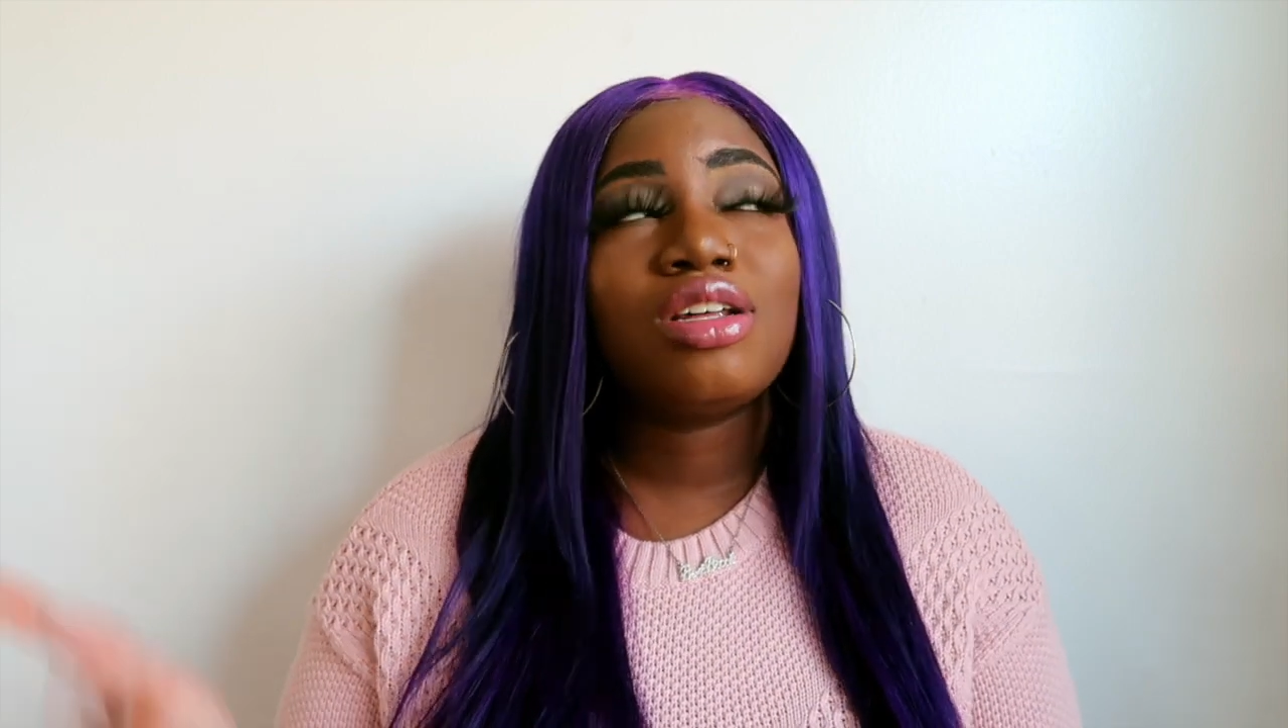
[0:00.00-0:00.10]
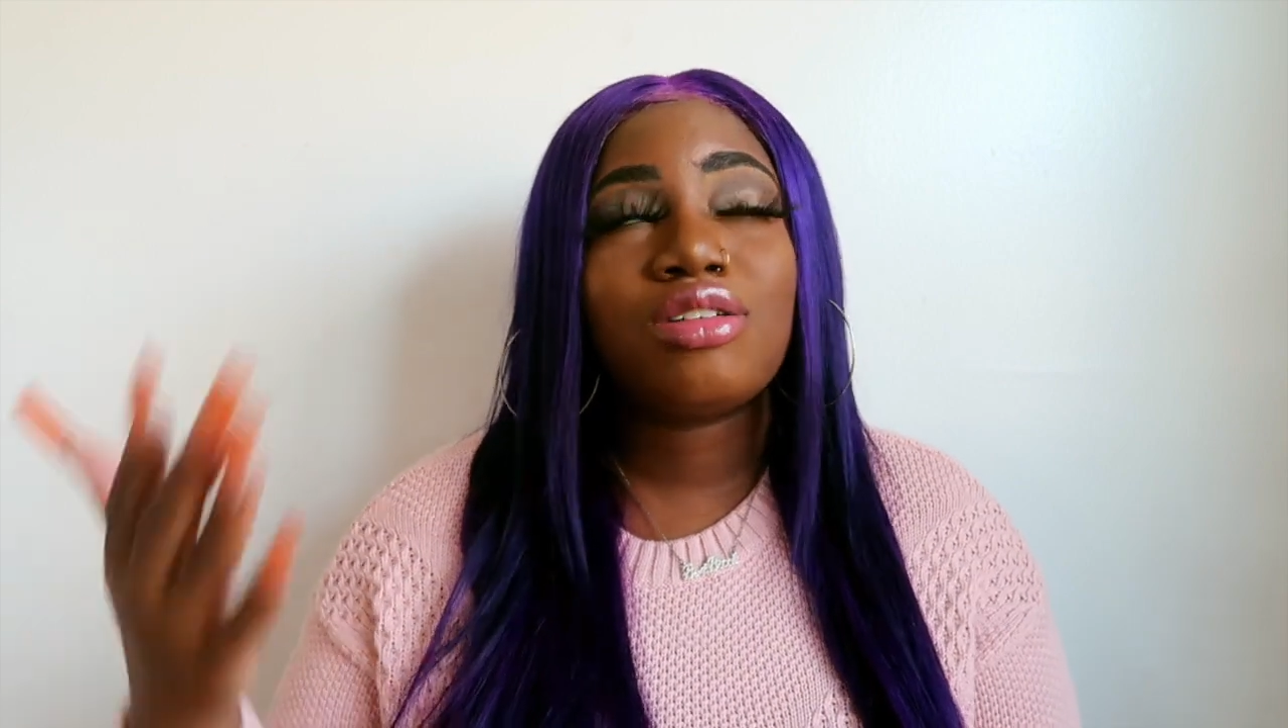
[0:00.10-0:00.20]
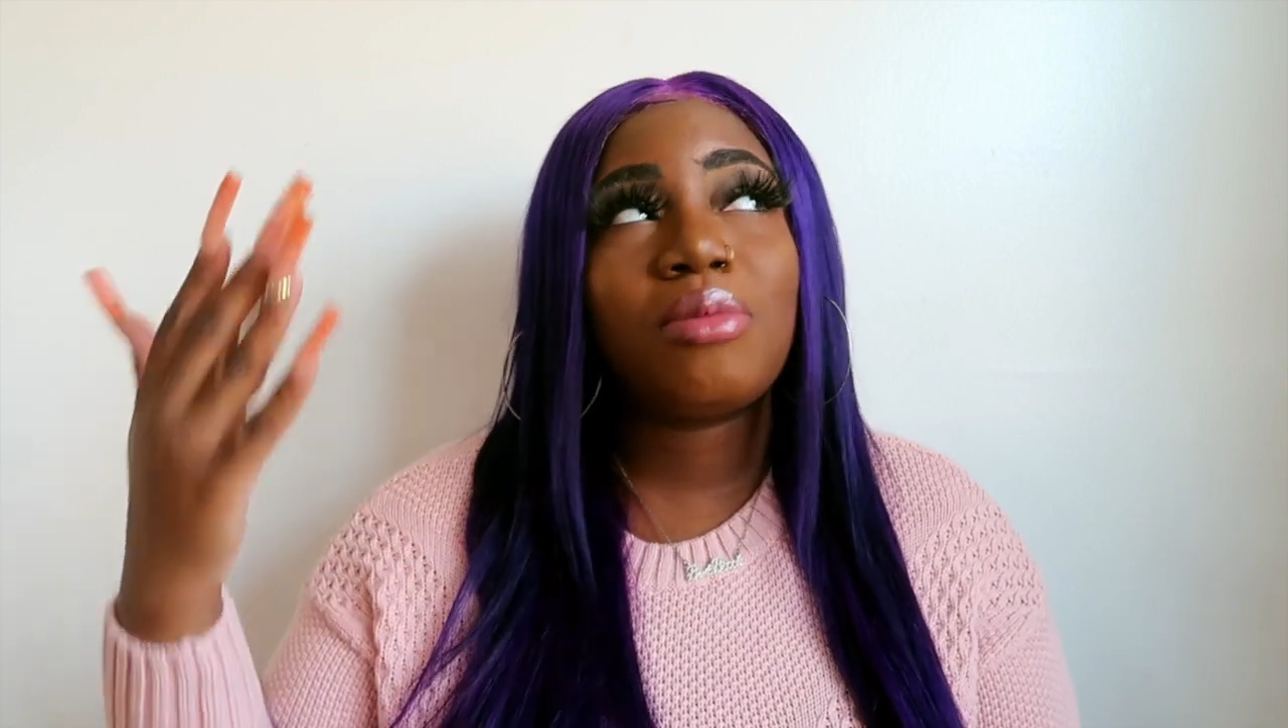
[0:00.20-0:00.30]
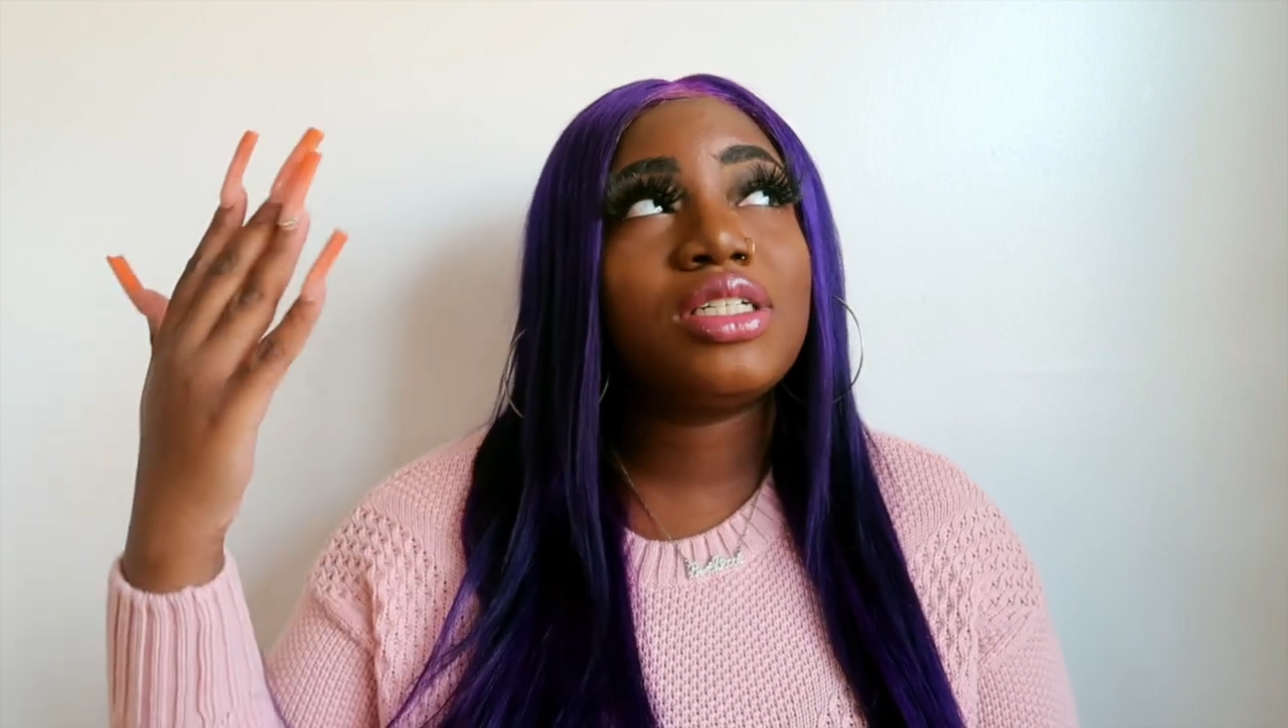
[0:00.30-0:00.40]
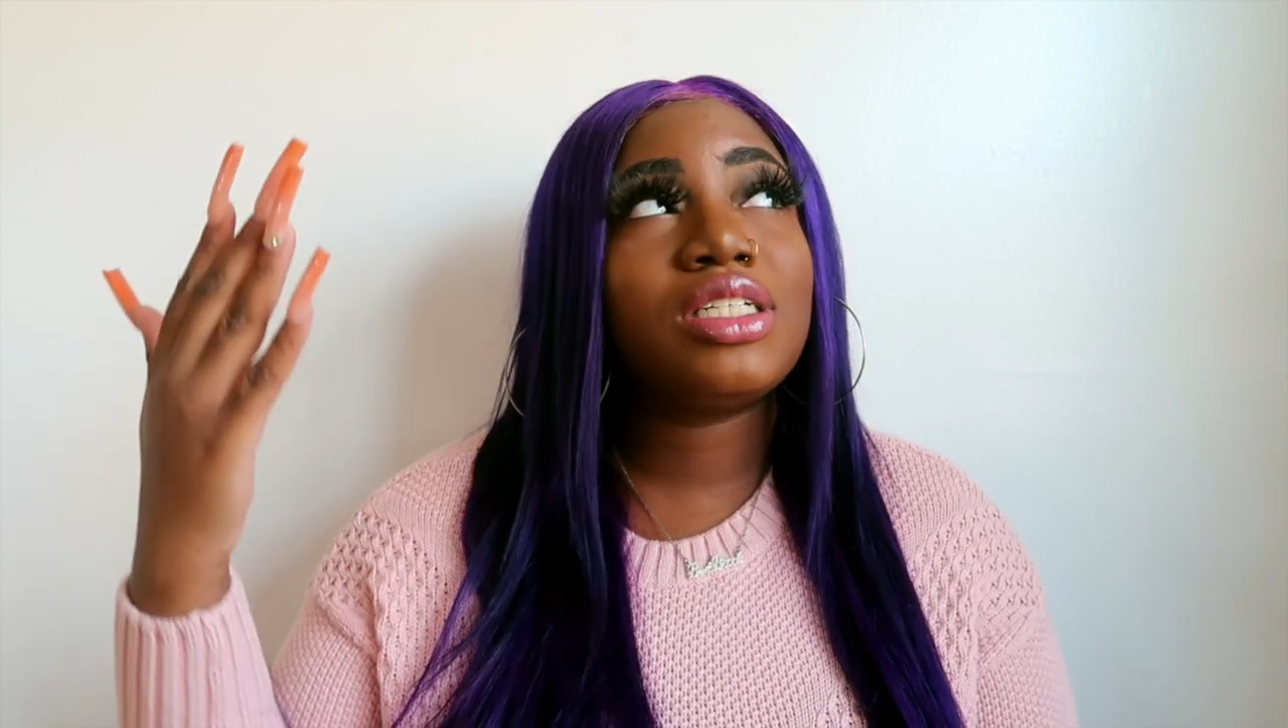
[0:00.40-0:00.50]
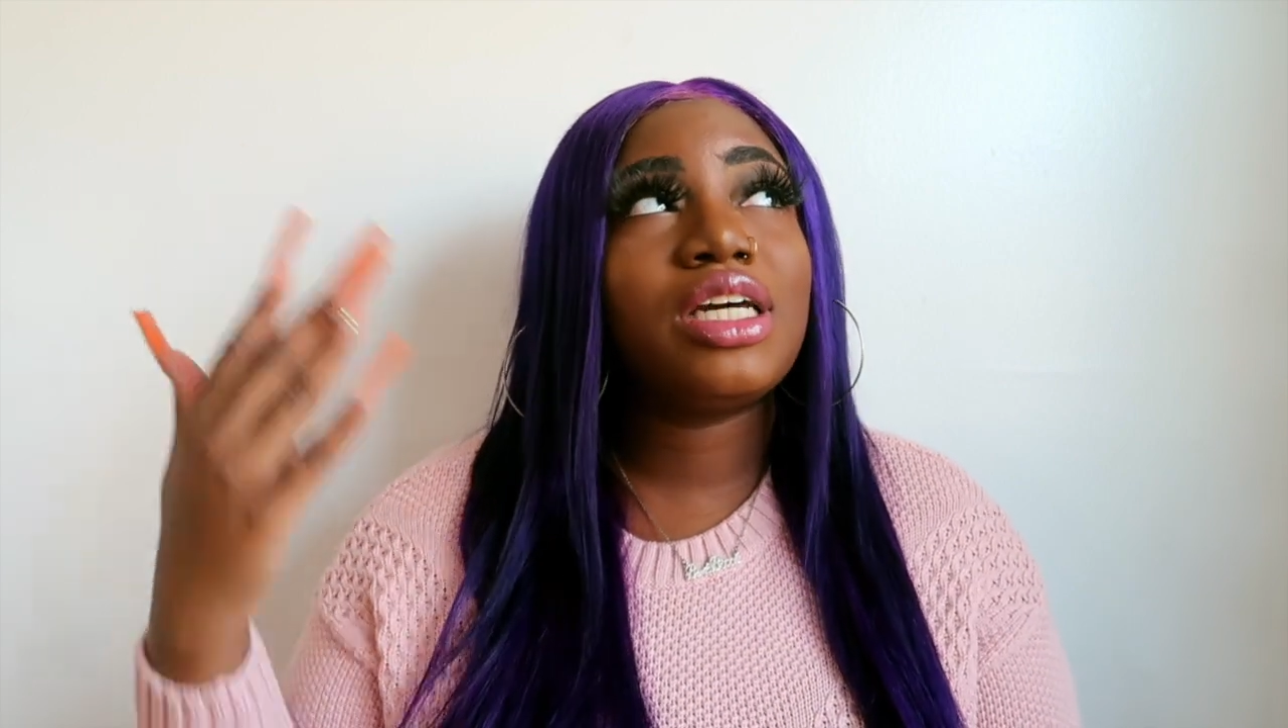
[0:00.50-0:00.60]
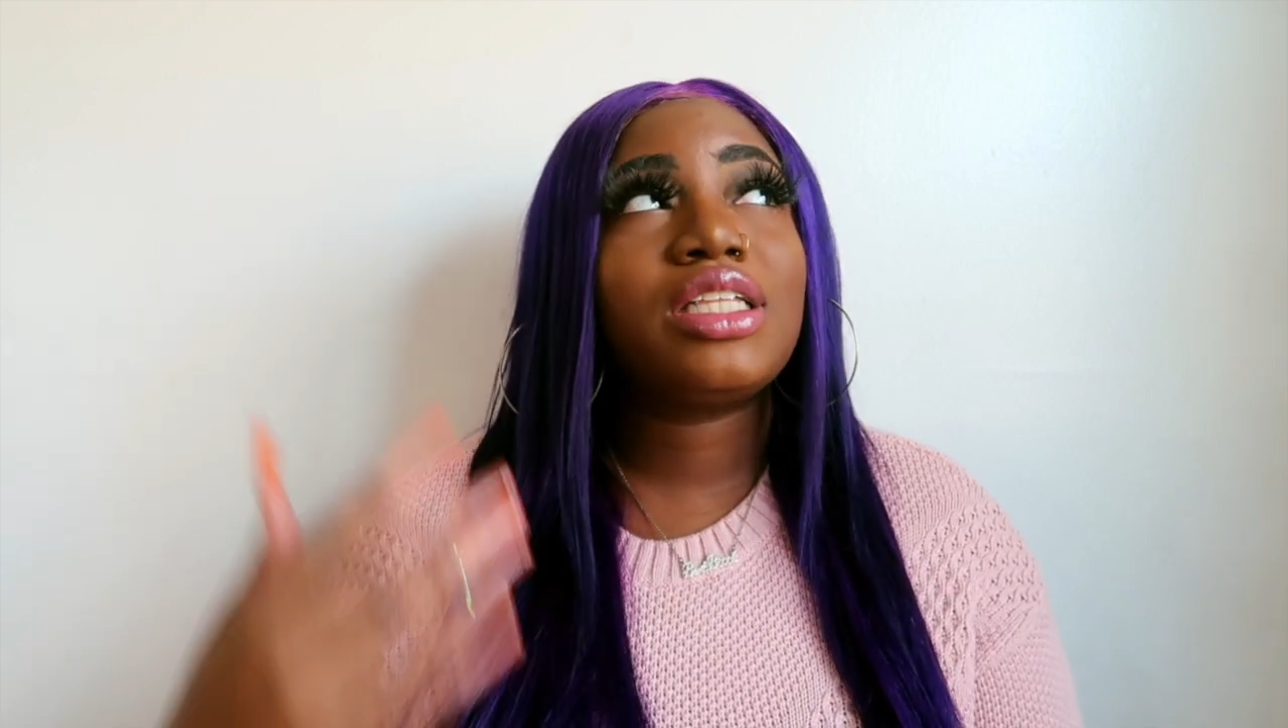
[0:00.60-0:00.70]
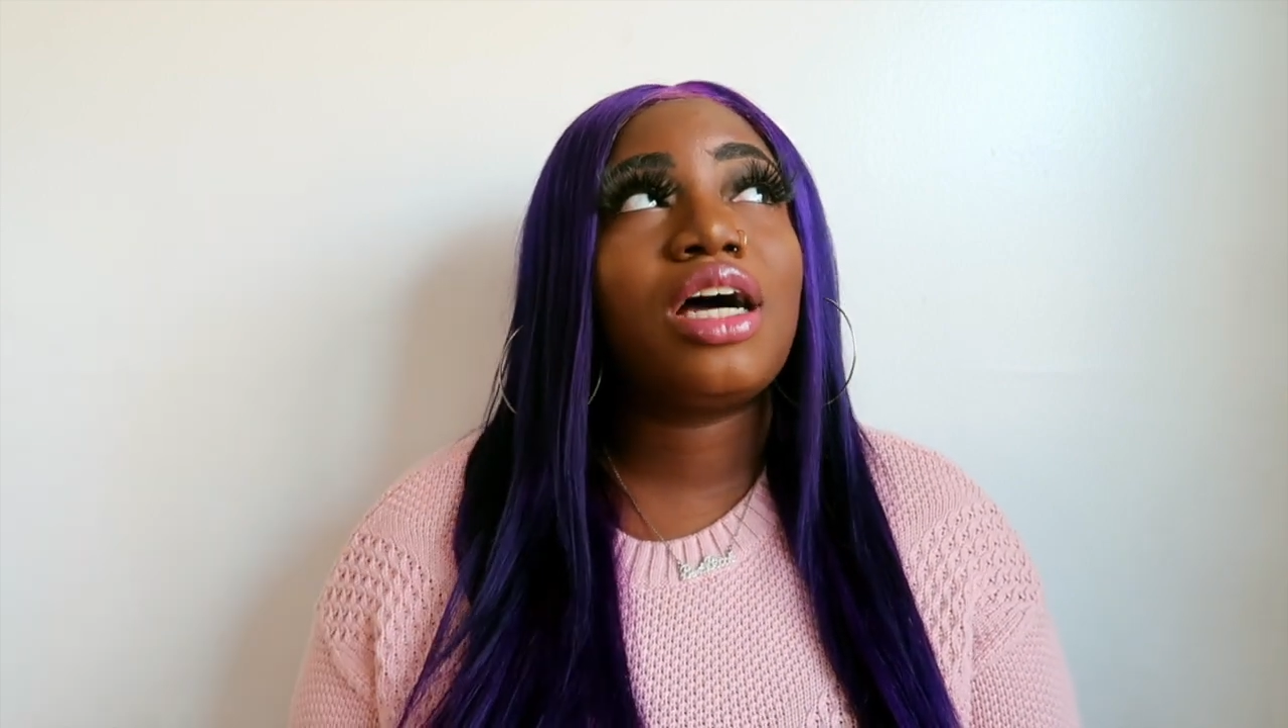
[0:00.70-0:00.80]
so I'm just linked